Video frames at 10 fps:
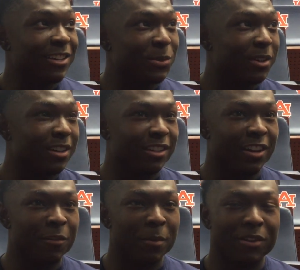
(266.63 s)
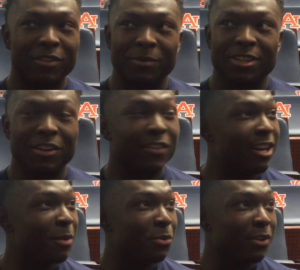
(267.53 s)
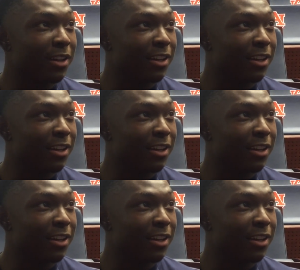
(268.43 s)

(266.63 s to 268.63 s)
It is what it is. Every man for himself at that point.